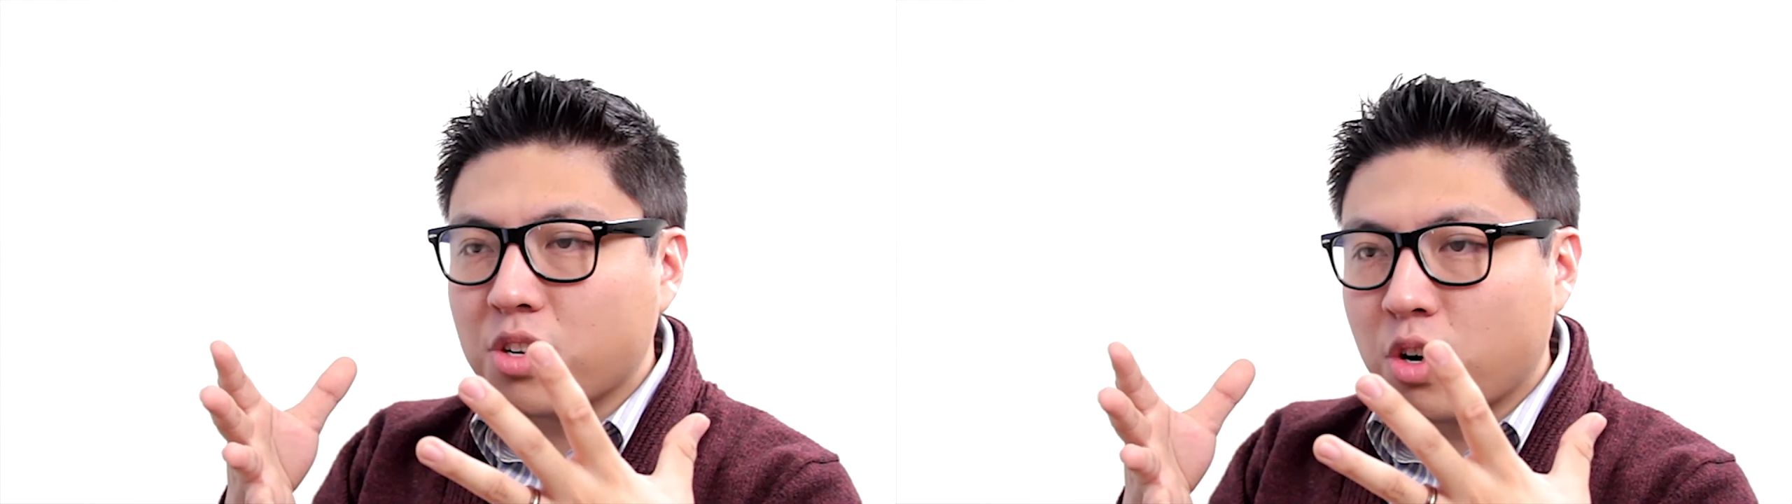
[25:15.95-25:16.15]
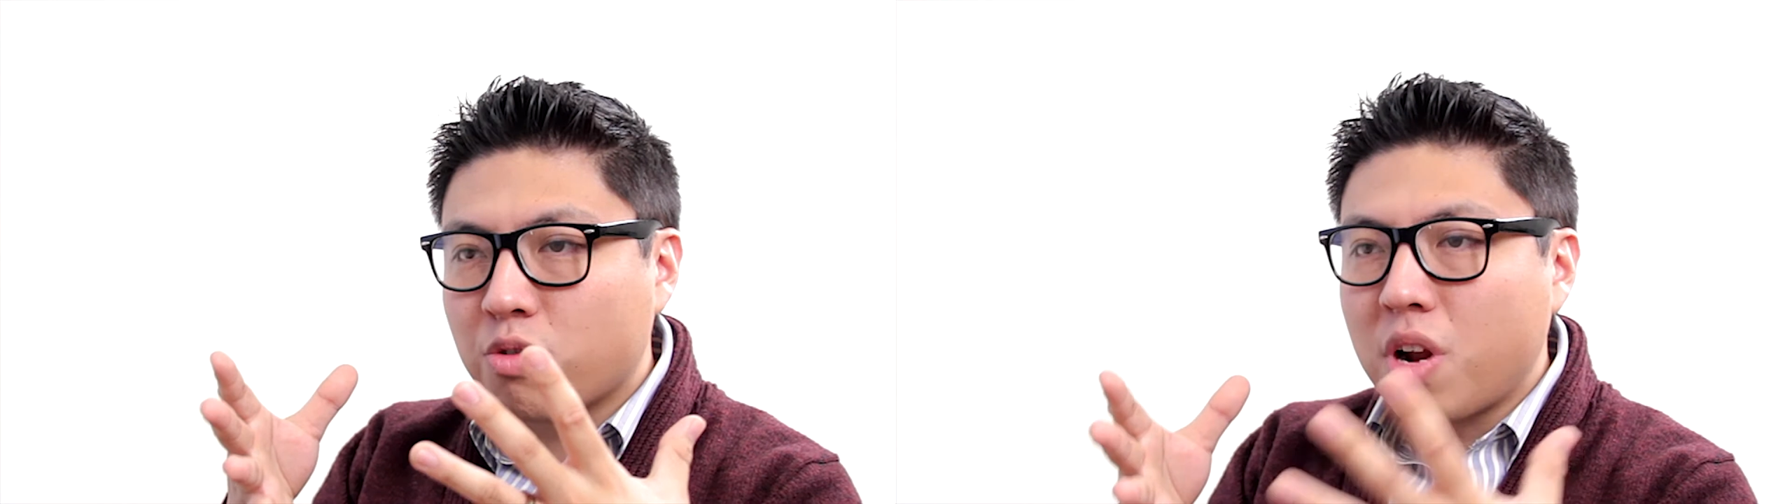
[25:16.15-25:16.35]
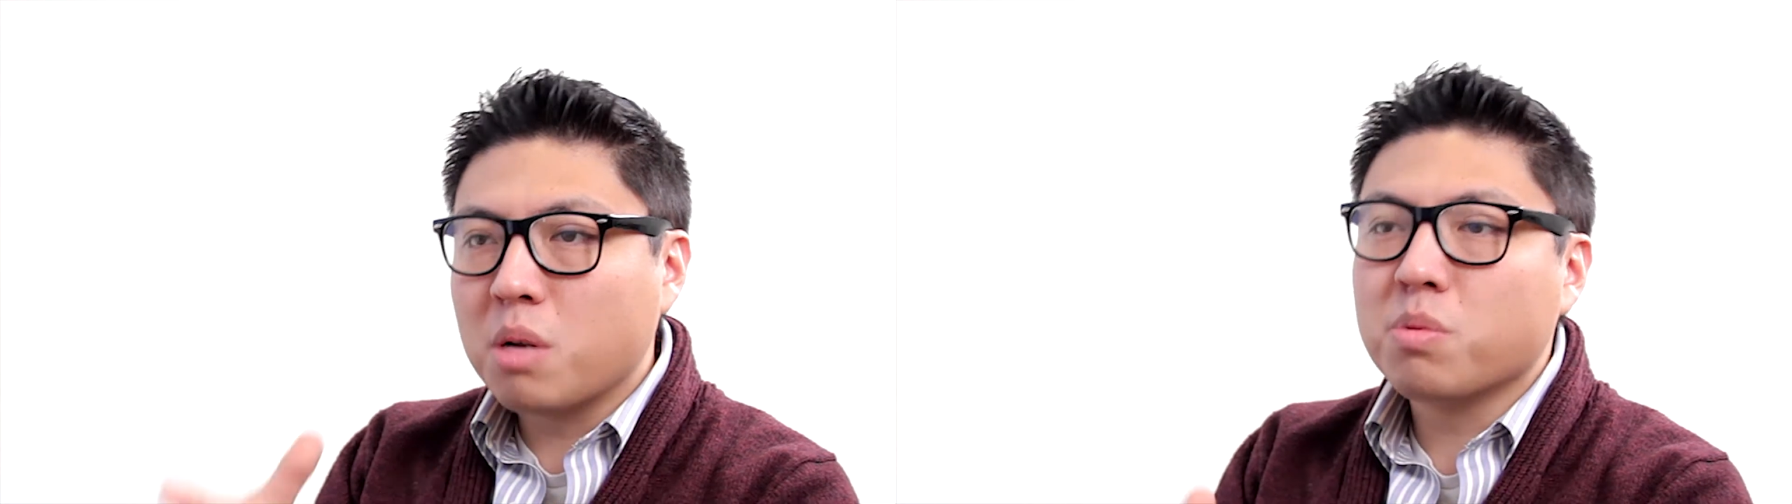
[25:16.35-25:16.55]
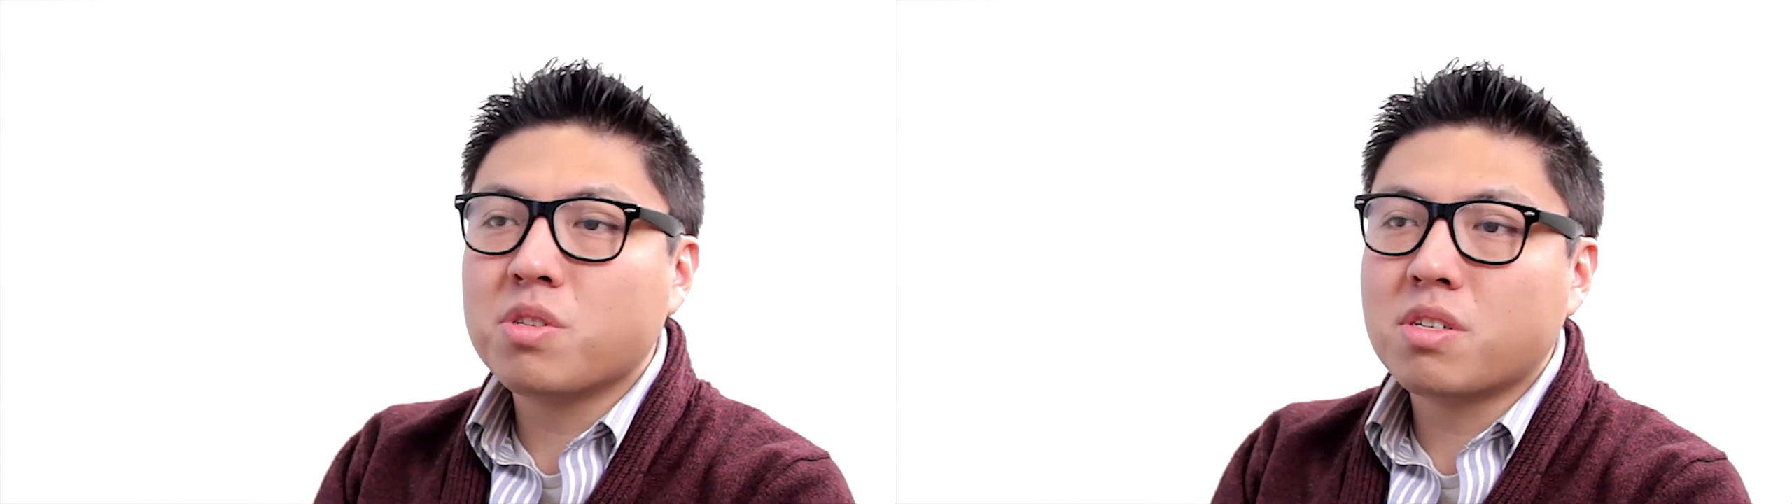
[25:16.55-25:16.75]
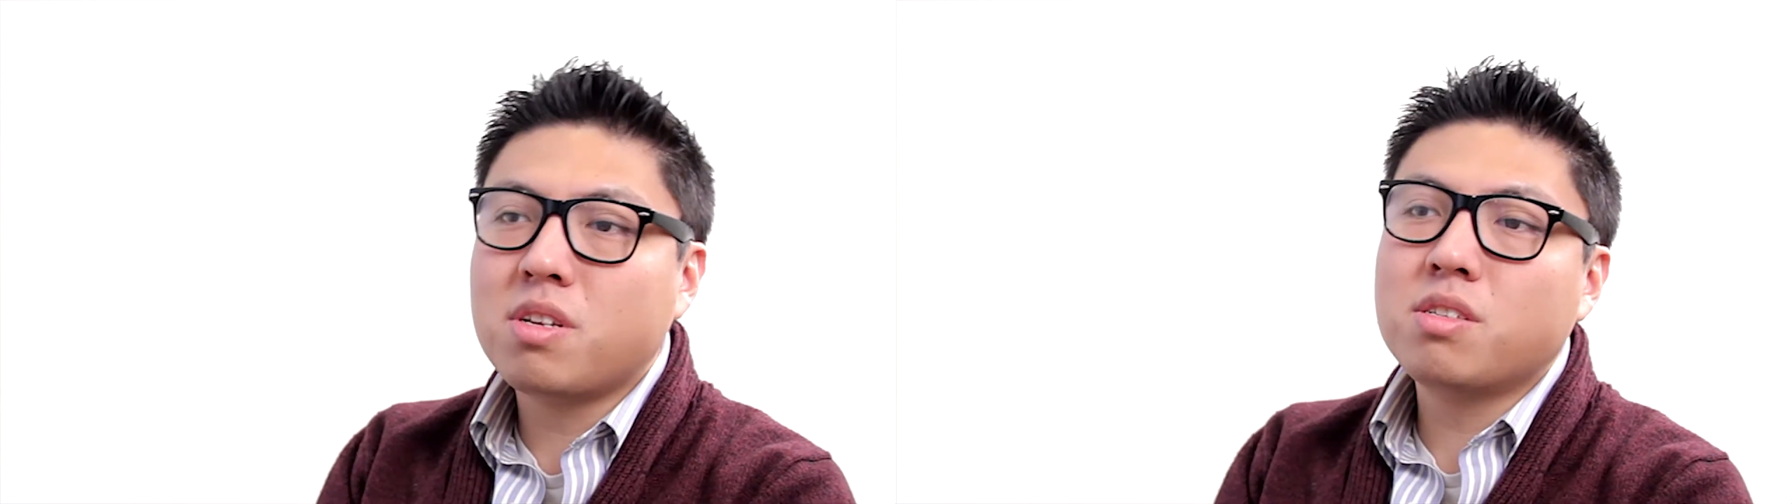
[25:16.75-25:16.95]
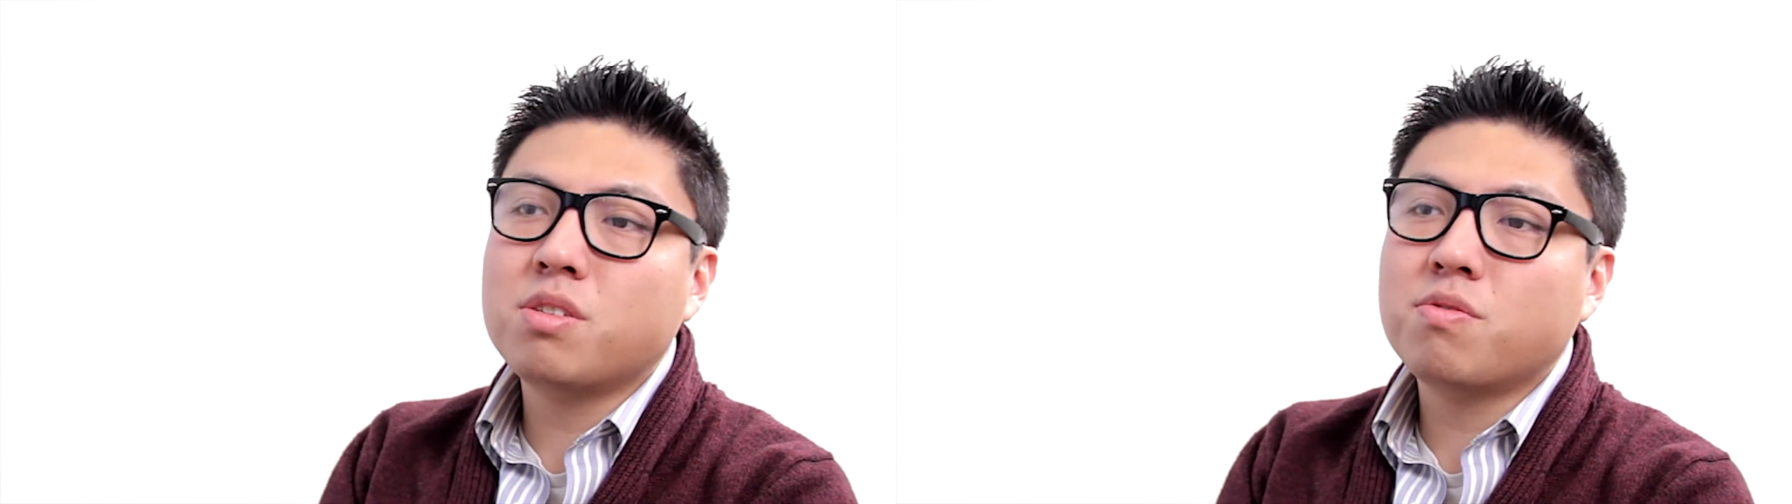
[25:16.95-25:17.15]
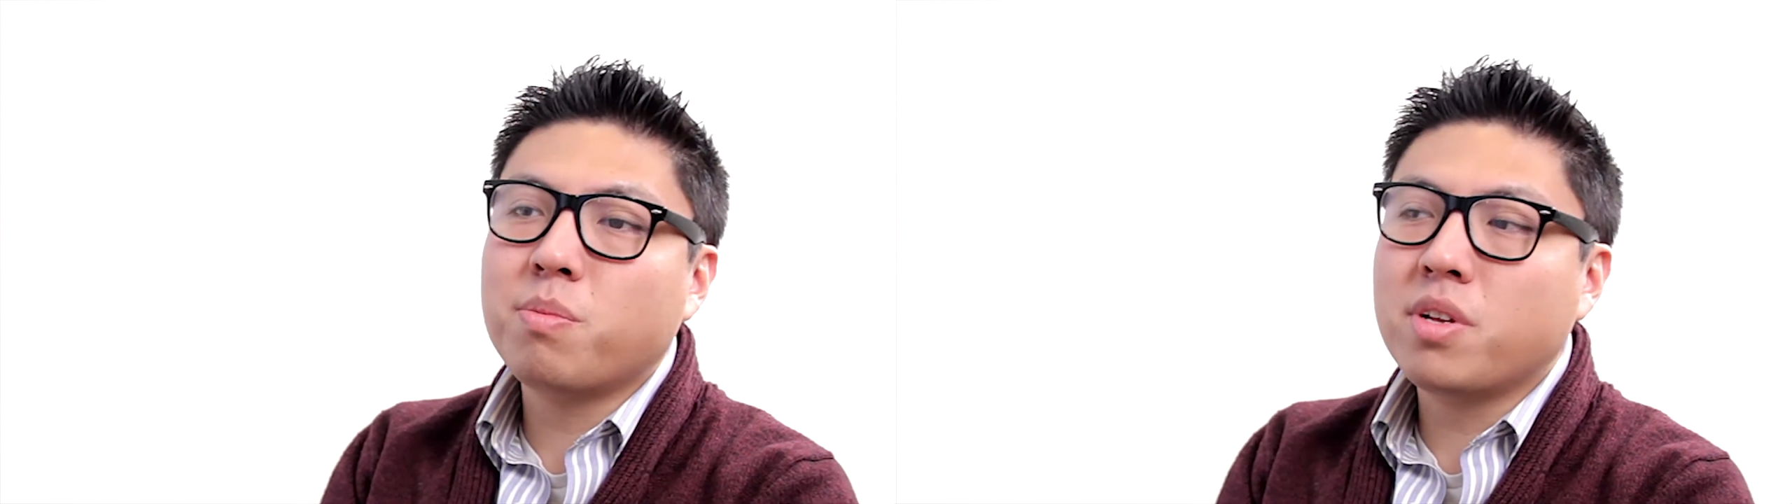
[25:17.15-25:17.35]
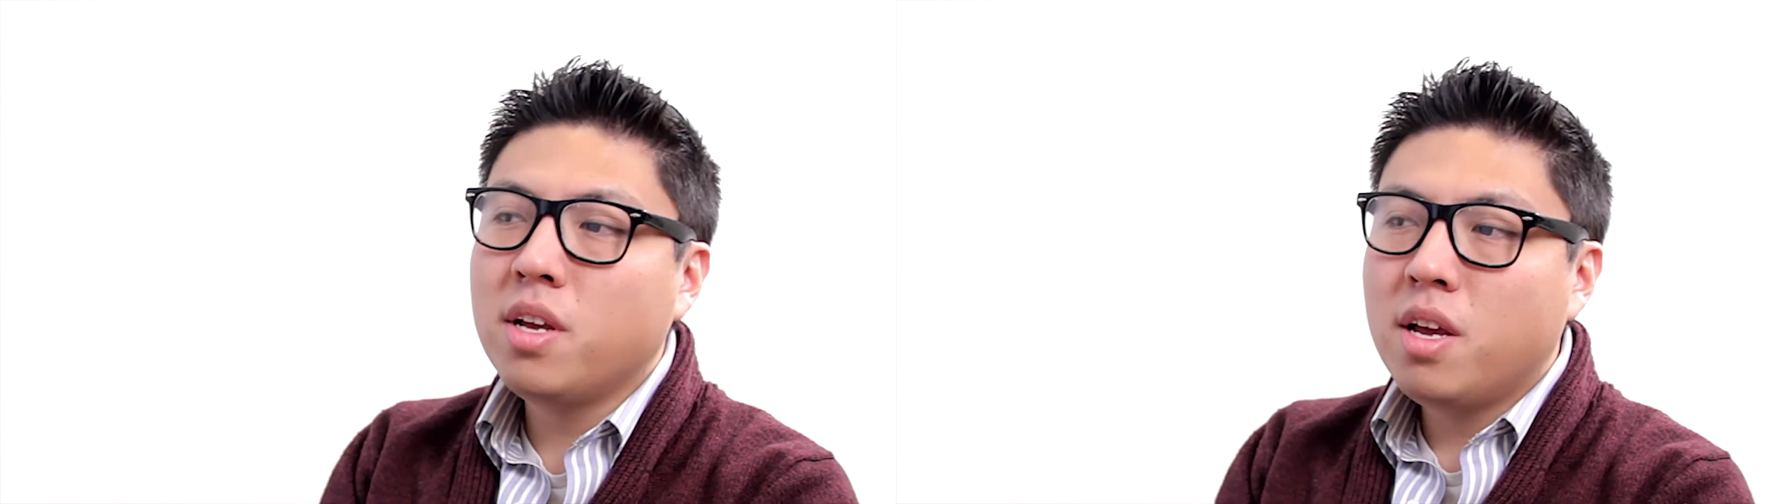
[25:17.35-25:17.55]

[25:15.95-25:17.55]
incredible successes from it,